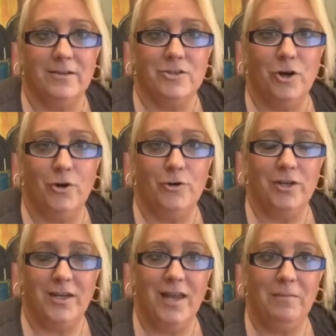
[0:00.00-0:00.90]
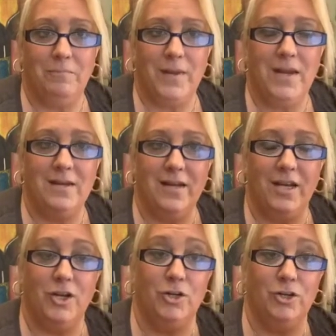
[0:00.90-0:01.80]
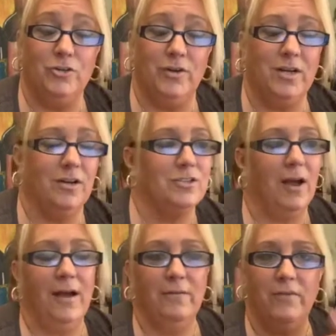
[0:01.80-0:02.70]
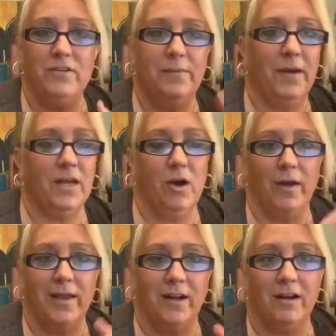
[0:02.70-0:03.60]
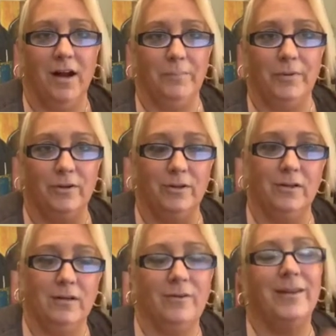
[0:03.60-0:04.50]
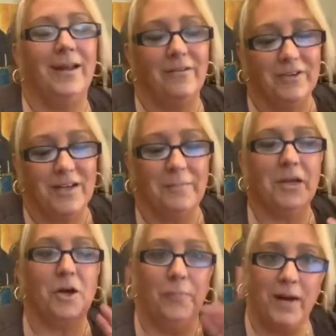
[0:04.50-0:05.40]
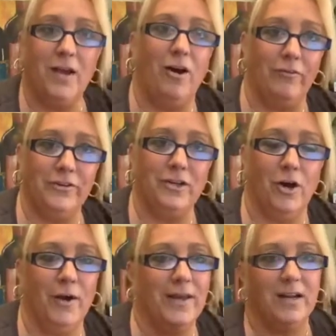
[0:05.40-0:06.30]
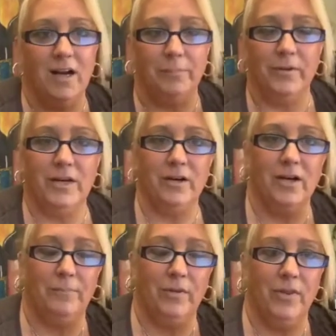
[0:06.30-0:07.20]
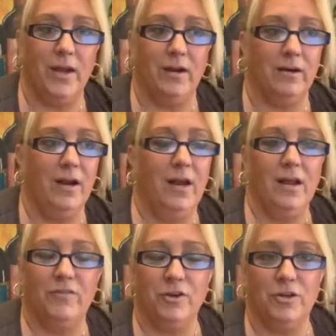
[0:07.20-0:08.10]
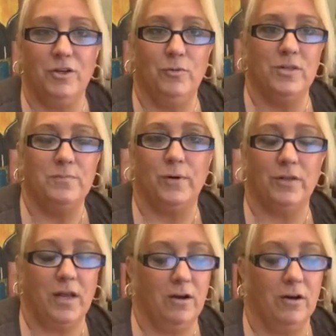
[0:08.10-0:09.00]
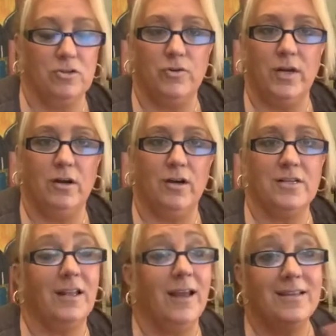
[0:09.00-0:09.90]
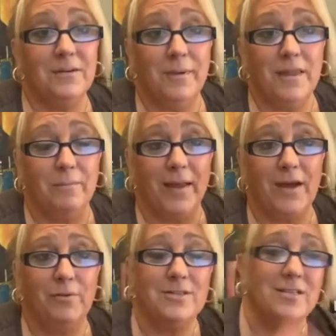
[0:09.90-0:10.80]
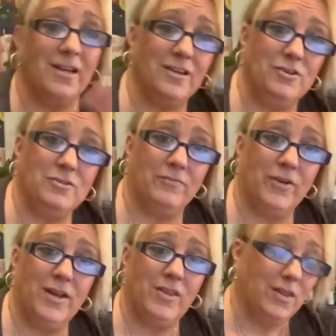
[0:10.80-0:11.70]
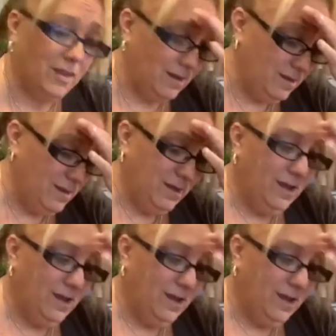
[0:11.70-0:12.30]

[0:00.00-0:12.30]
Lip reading: So you can't beat getting good greeting cards. So every time I go, I get a couple. Well, not every time I go, but I often go. I get a couple here, a couple there. If they're cute ones, birthday cards, greeting cards. I like to buy the blank ones because I can use them for anything.